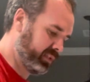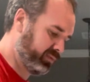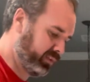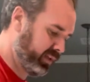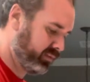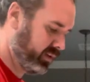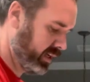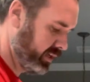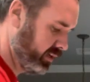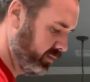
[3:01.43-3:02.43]
flavor.
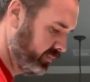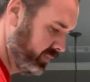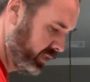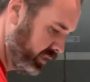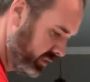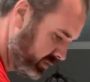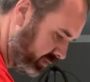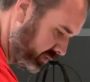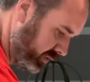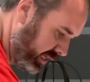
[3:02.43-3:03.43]
I know
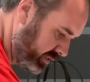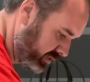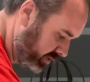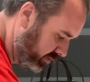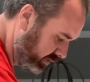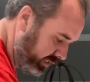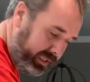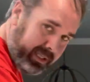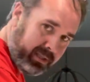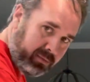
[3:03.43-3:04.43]
some of you guys are going,
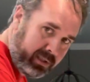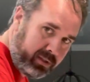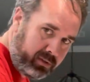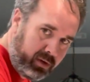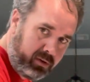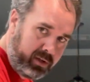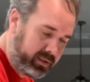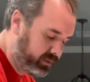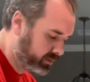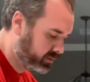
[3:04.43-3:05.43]
eek, what are you
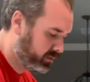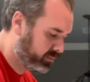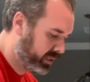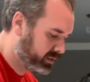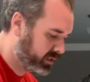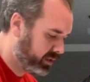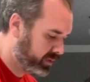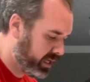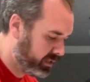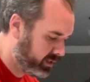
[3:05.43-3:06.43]
doing? Messing up
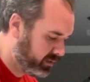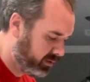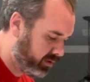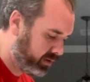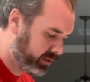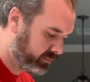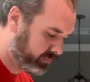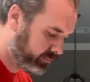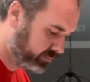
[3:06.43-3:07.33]
that loin.